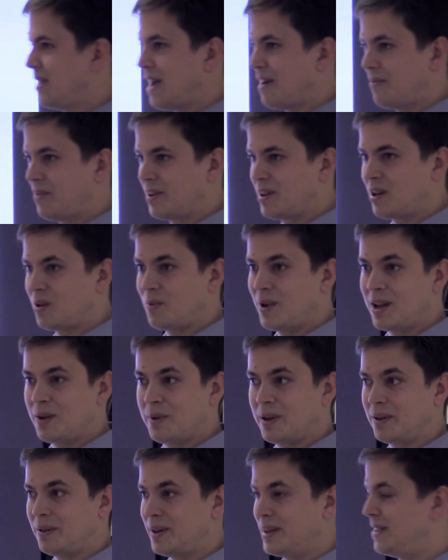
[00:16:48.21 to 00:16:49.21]
Africa quite
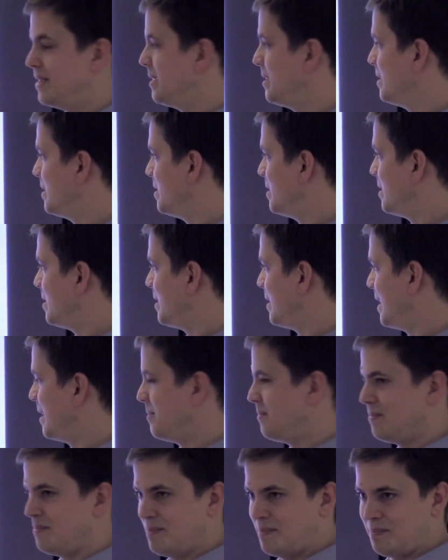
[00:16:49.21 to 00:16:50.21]
quickly
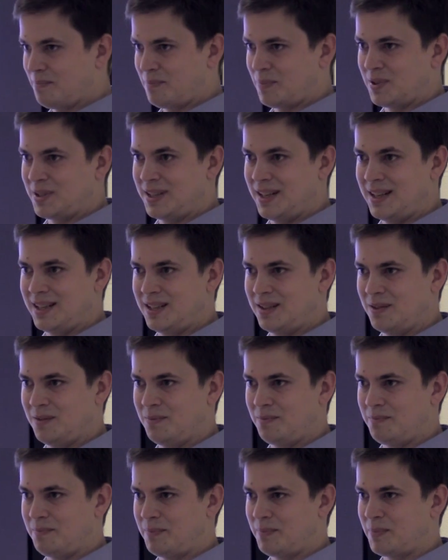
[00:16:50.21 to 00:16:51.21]
and proceeded to
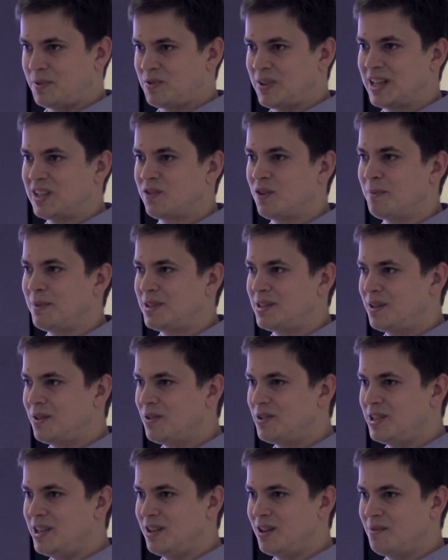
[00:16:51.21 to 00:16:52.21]
transfer bits of
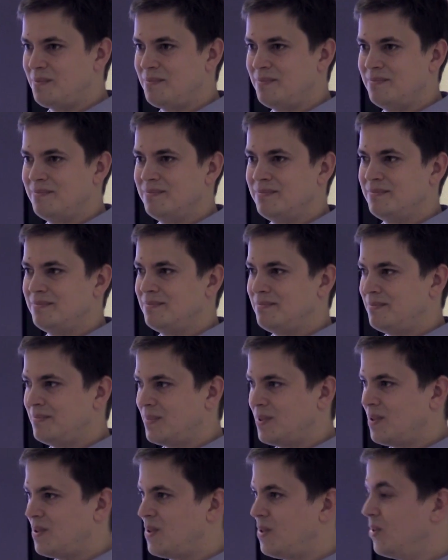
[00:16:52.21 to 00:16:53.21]
their genome
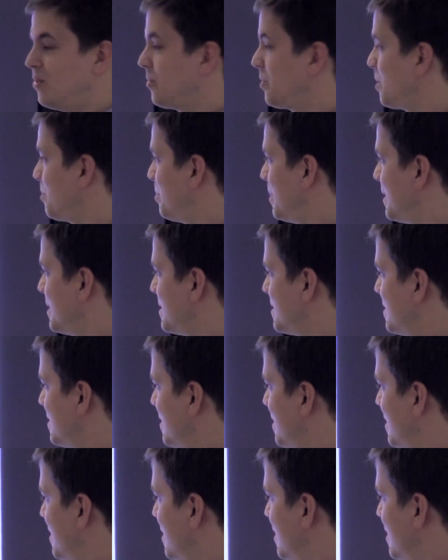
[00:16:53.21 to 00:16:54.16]
all over the place.